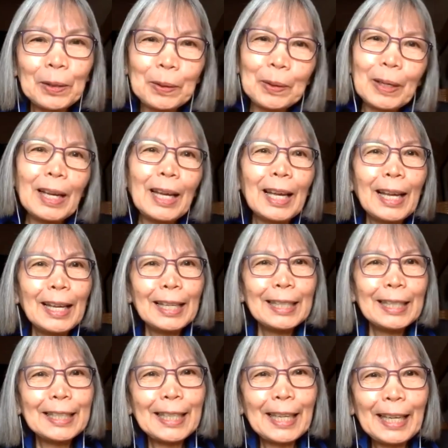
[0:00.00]
you.
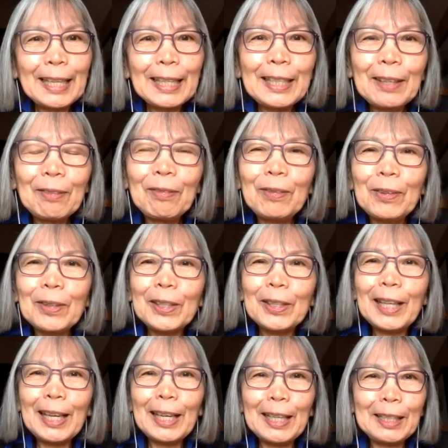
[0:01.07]
Ted for
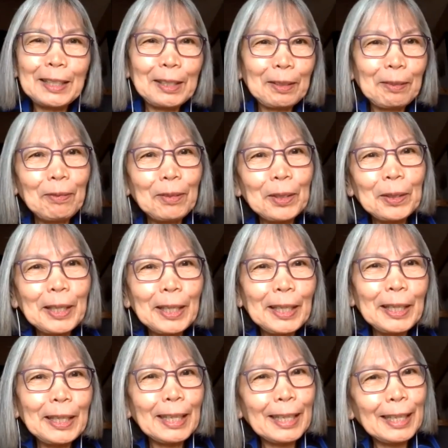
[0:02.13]
that
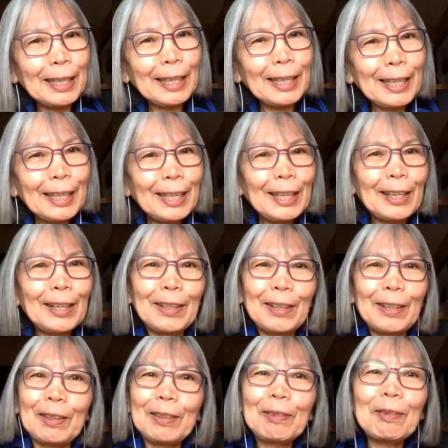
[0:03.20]
very
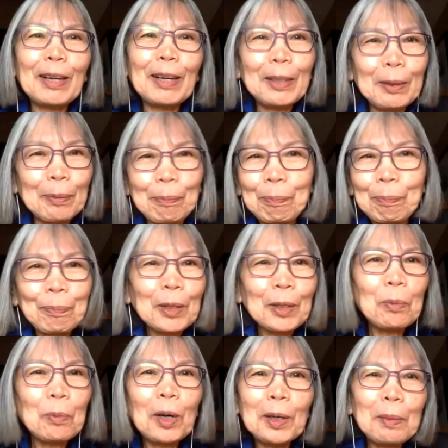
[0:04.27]
oh, um,
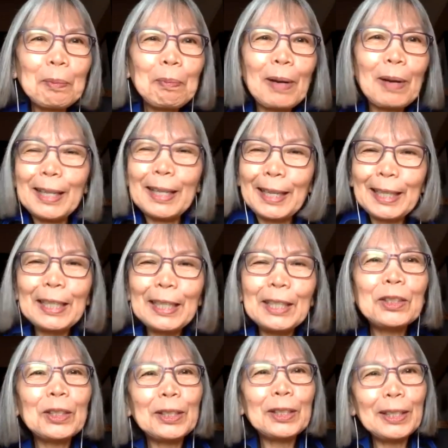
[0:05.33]
warm uh,
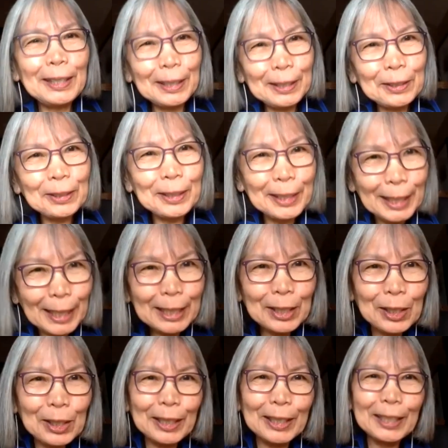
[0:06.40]
inter
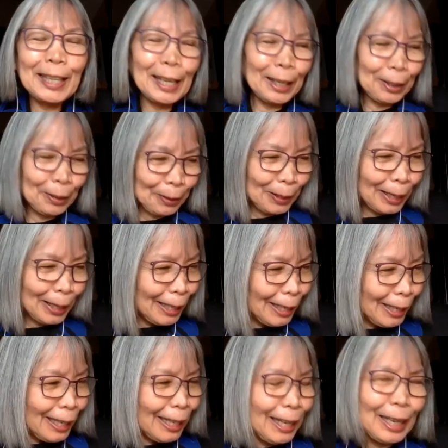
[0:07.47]
introduction now,
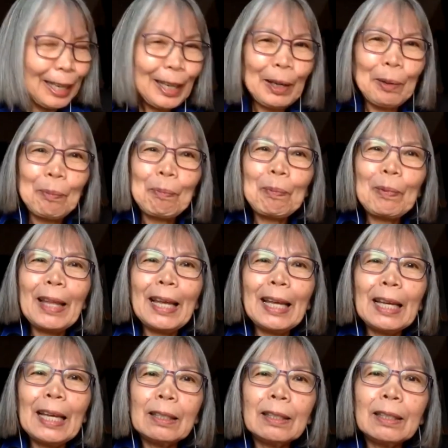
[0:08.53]
um,
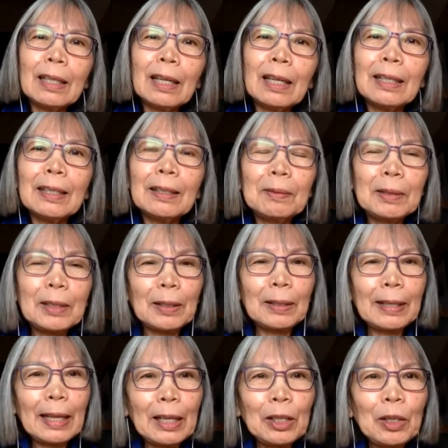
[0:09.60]
and uh, to
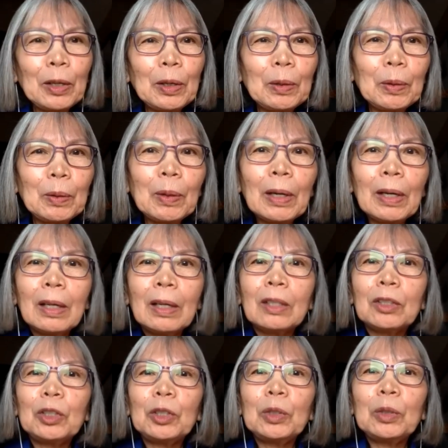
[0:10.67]
thank you
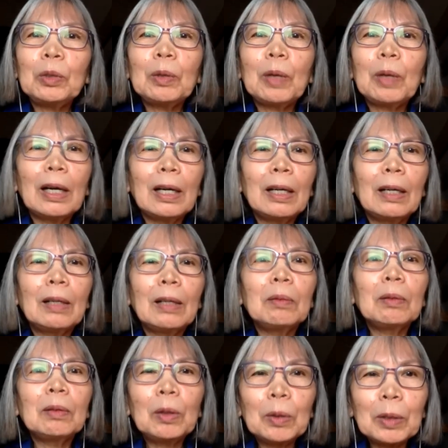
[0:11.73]
to uh,
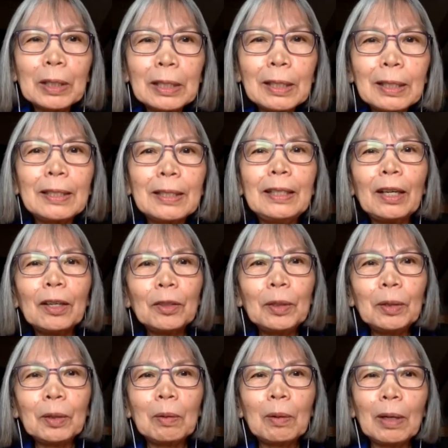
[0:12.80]
Lawrence
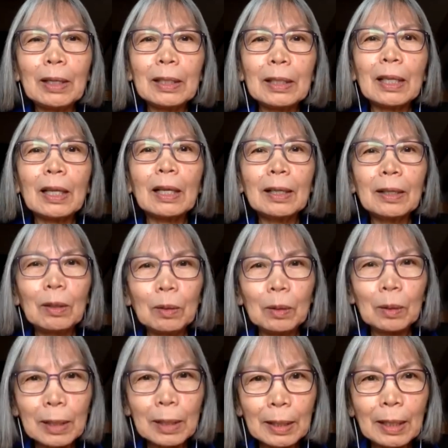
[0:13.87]
Yehukwa Ashai
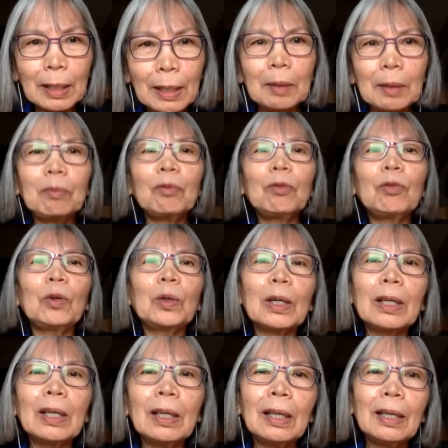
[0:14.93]
OCM
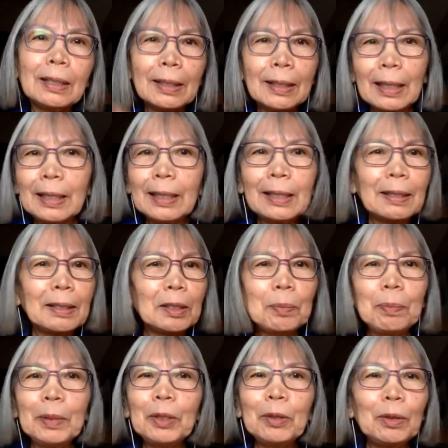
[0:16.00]
for setting this
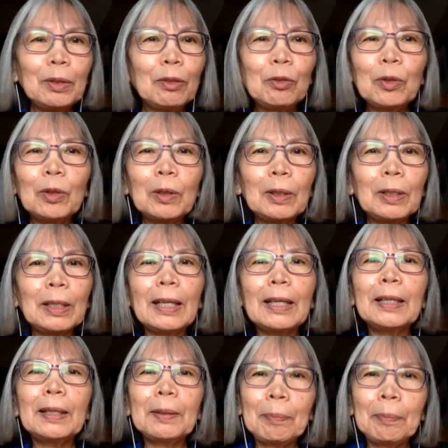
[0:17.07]
beautiful
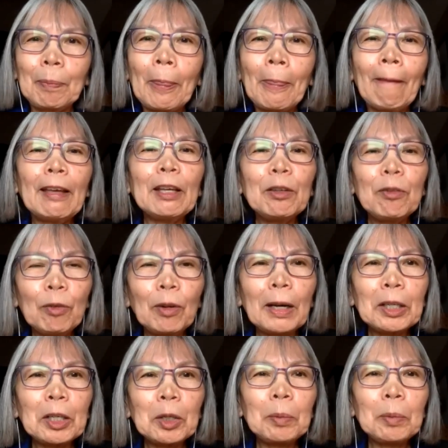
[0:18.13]
um,
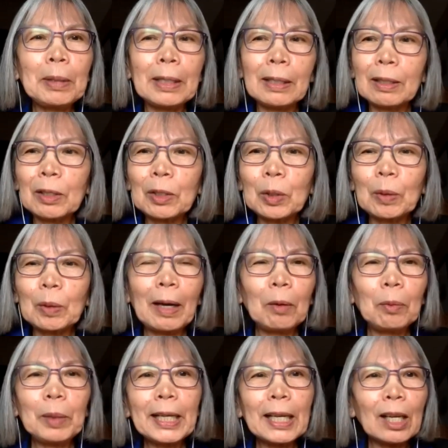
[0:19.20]
environment so
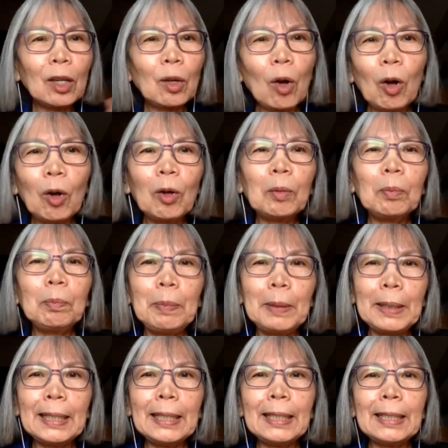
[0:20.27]
that we can all
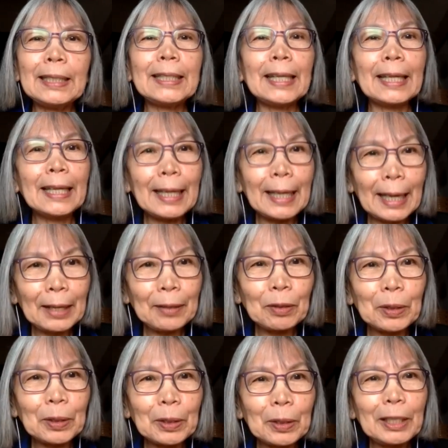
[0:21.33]
be
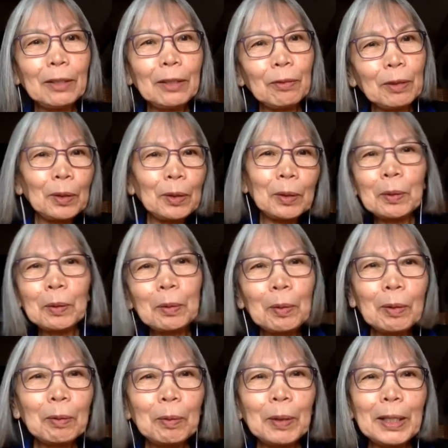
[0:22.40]
together, even
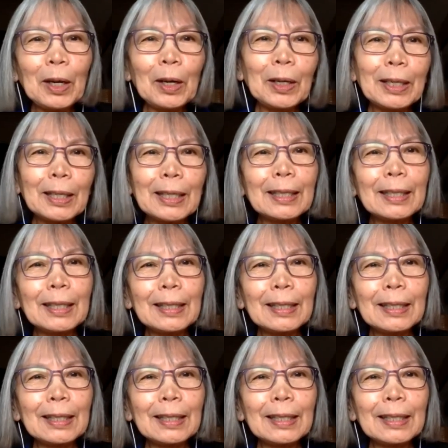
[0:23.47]
though we are